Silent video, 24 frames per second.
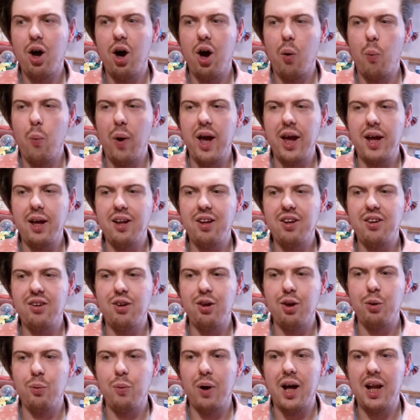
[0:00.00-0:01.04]
away
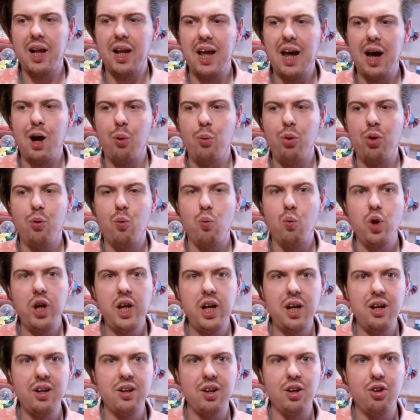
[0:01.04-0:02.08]
to allow the
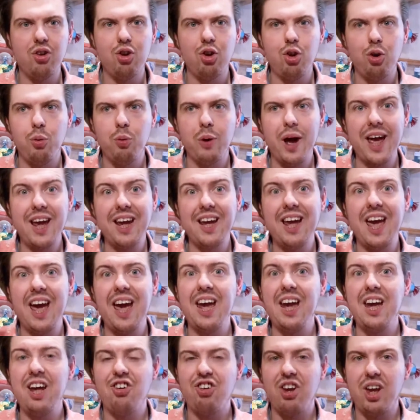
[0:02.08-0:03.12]
reader to
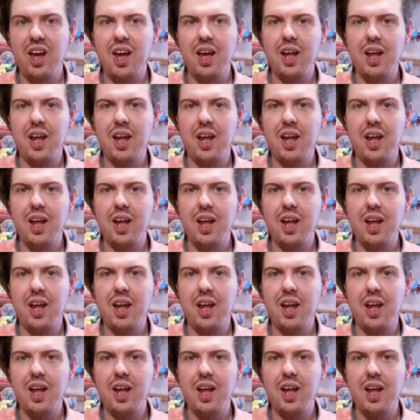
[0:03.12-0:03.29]
engage